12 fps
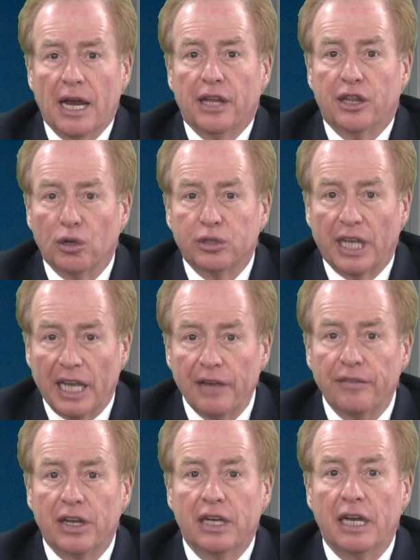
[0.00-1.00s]
There's
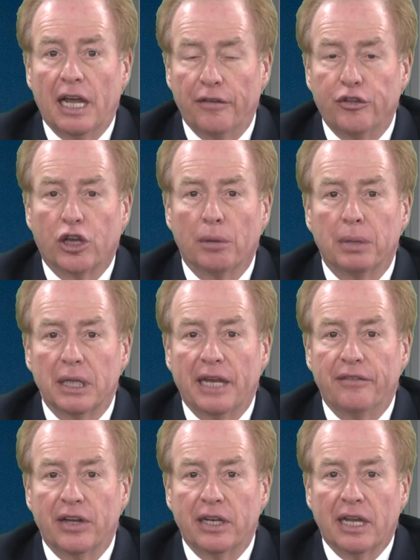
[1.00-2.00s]
even, if you can
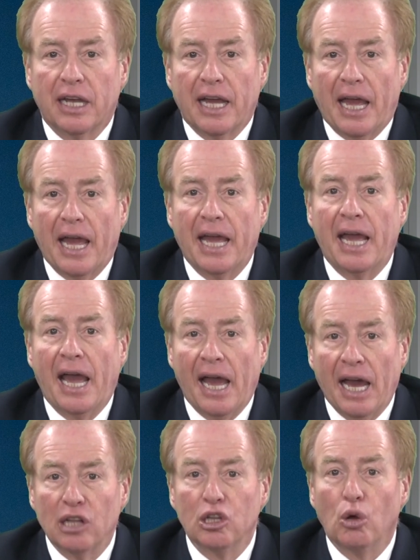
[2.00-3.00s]
believe it, a
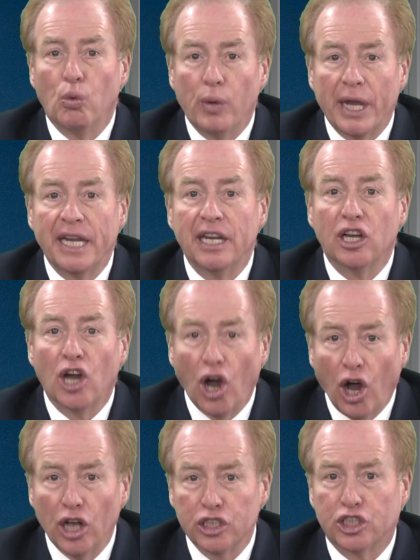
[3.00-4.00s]
Halloween
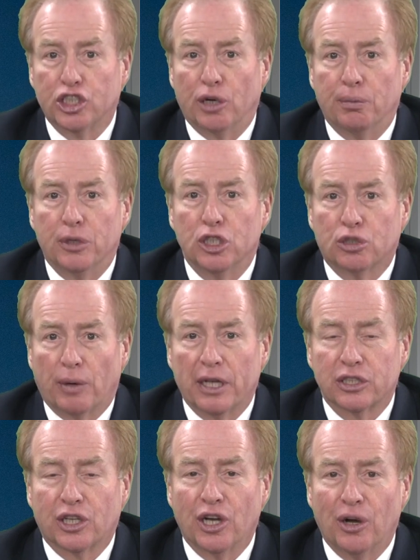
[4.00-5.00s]
costume
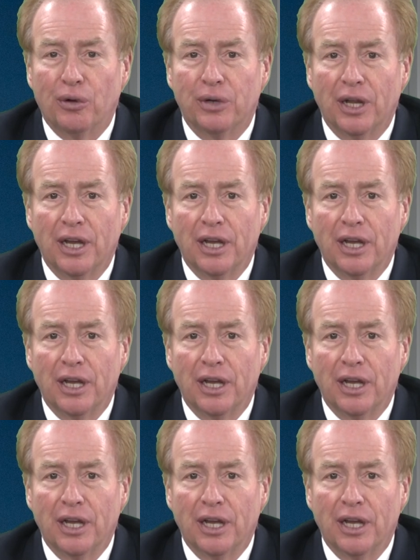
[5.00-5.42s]
dress code.